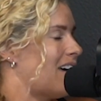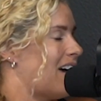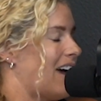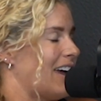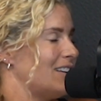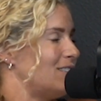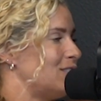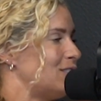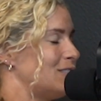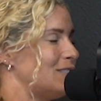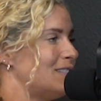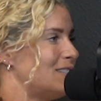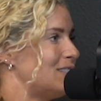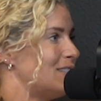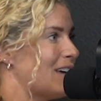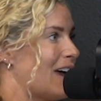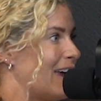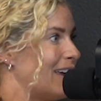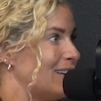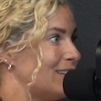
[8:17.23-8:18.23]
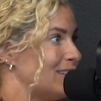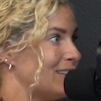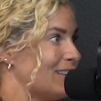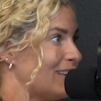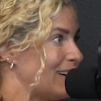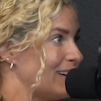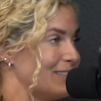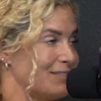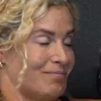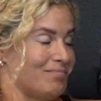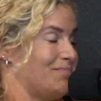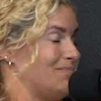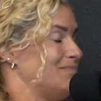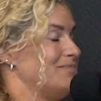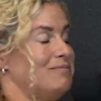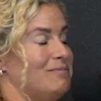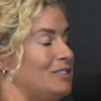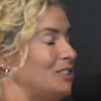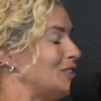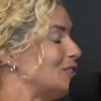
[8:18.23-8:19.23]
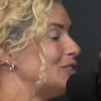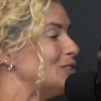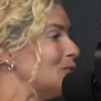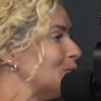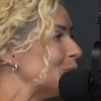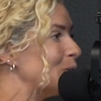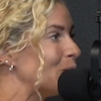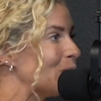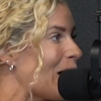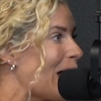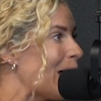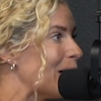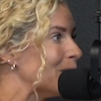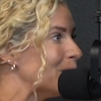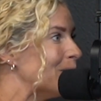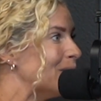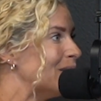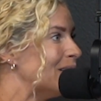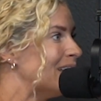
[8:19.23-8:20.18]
I just decided to just do a grab.